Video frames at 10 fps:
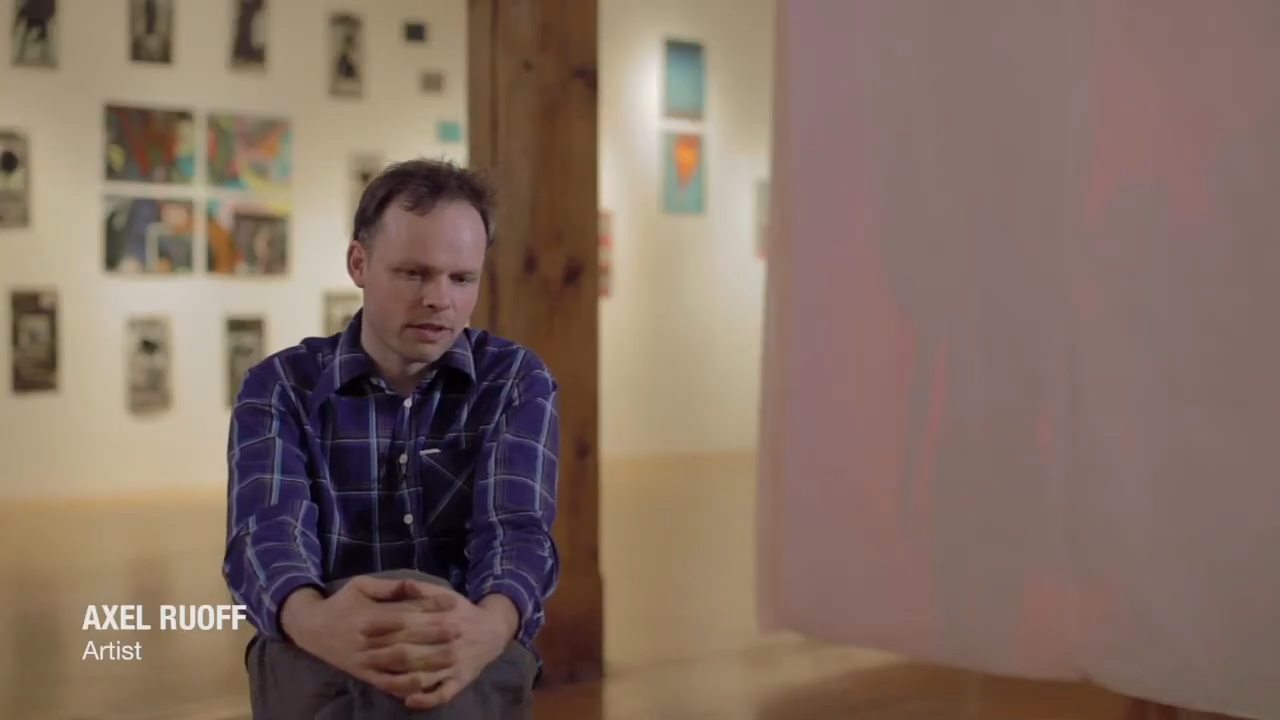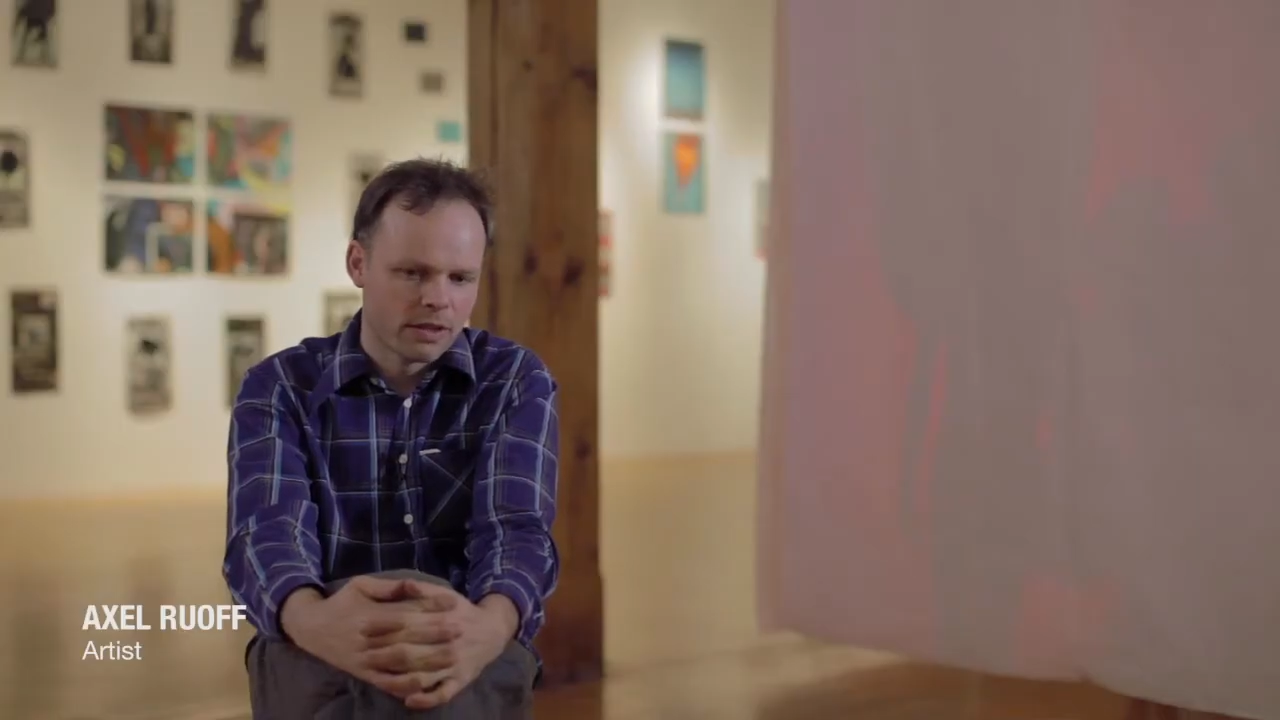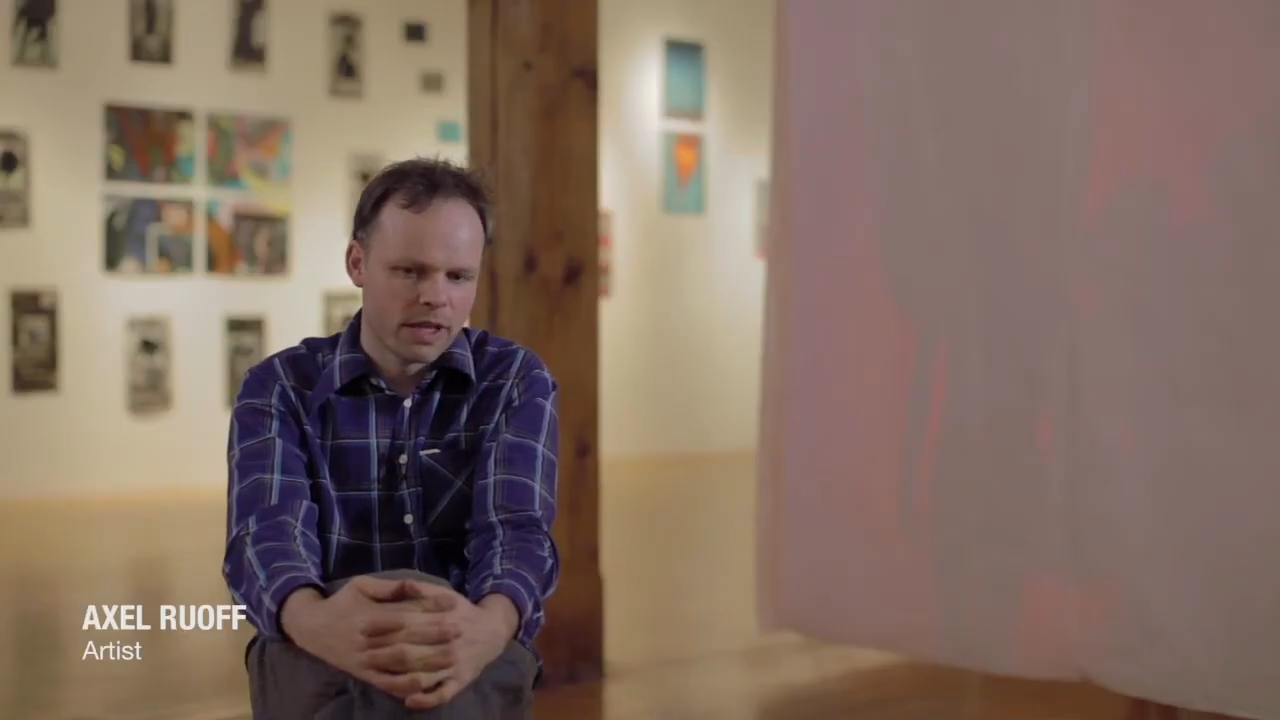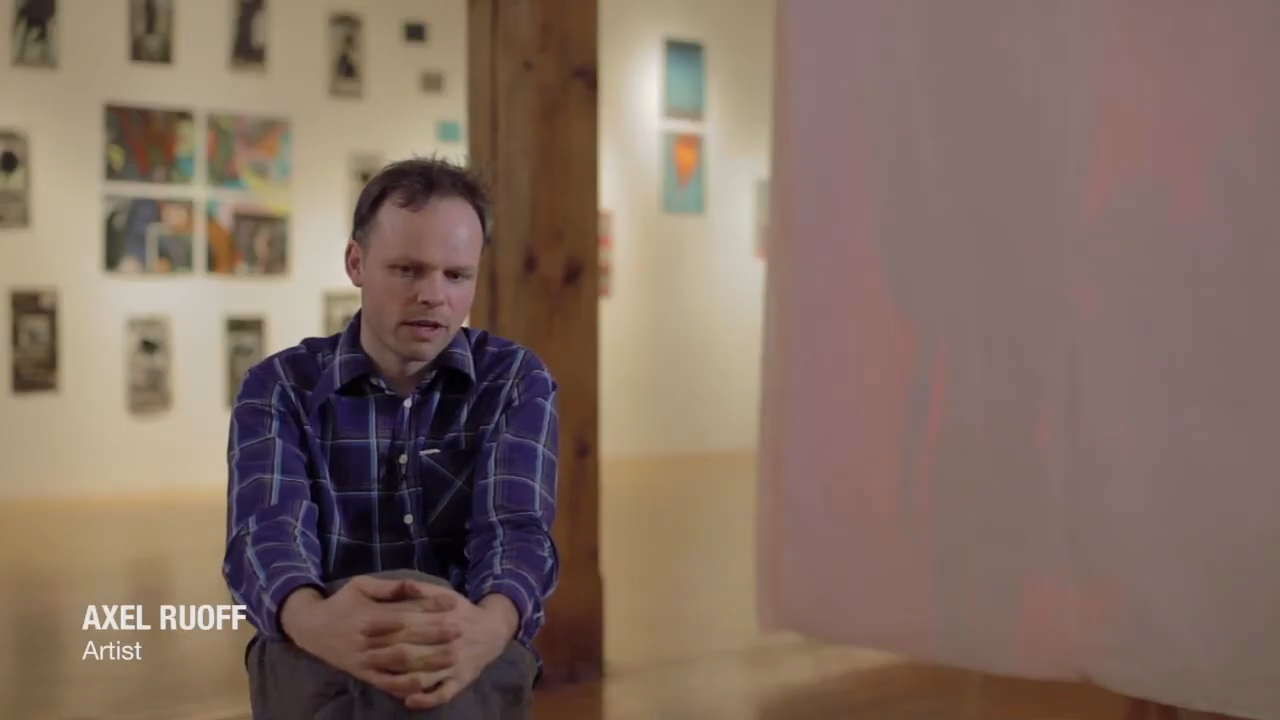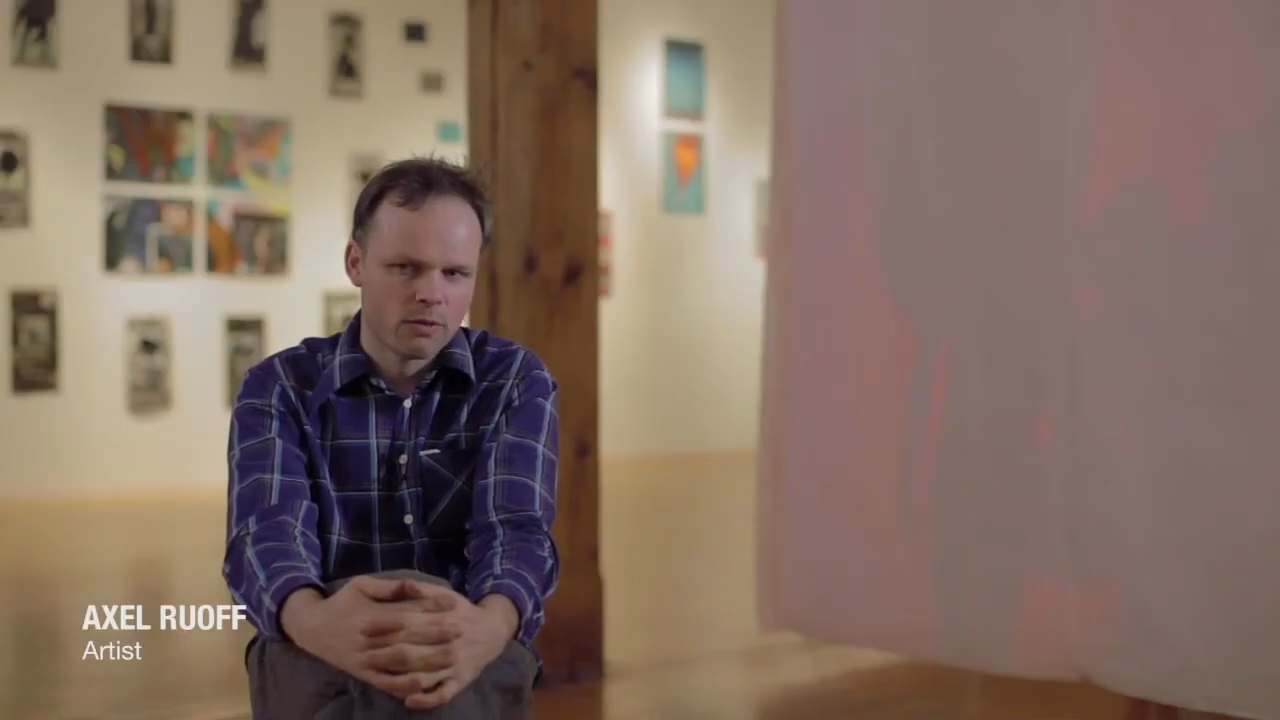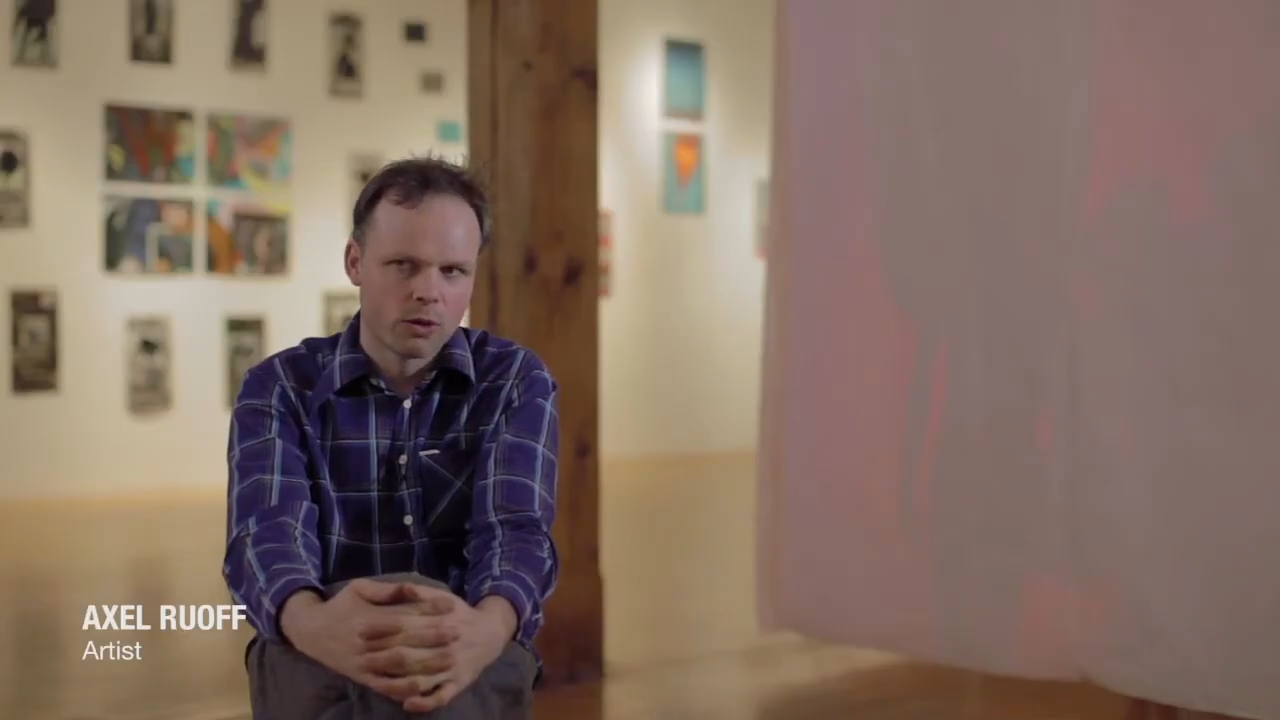thing